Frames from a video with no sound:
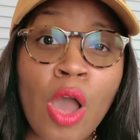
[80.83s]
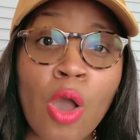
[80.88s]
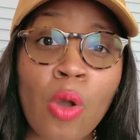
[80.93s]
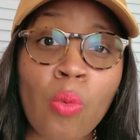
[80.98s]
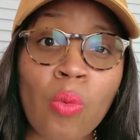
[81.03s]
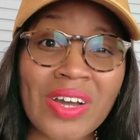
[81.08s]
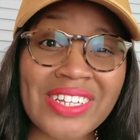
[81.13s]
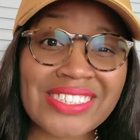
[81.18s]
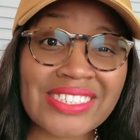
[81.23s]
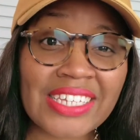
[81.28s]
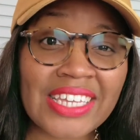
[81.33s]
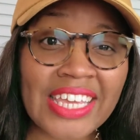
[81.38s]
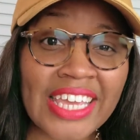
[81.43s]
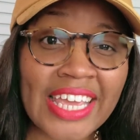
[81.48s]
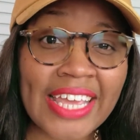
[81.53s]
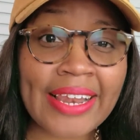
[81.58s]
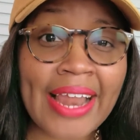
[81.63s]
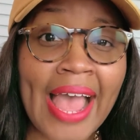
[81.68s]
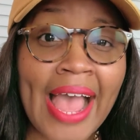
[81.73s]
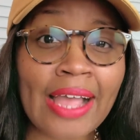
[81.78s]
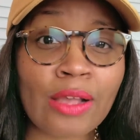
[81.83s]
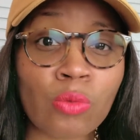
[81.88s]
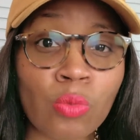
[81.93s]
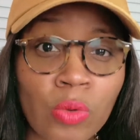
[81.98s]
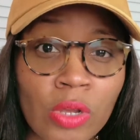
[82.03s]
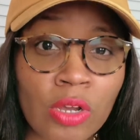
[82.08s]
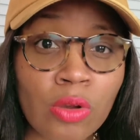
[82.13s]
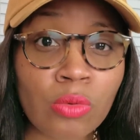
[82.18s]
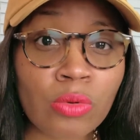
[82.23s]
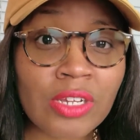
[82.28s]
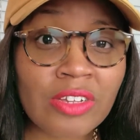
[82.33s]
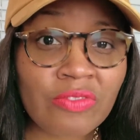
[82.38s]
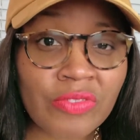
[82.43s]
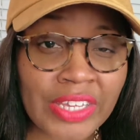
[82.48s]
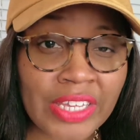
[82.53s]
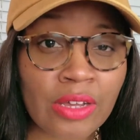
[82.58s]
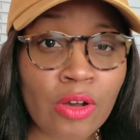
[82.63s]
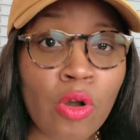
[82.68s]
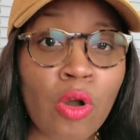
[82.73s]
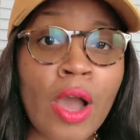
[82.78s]
Once again, I will
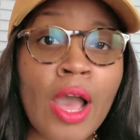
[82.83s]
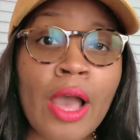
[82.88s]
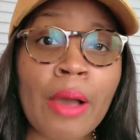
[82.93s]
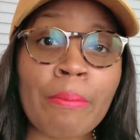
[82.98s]
reveal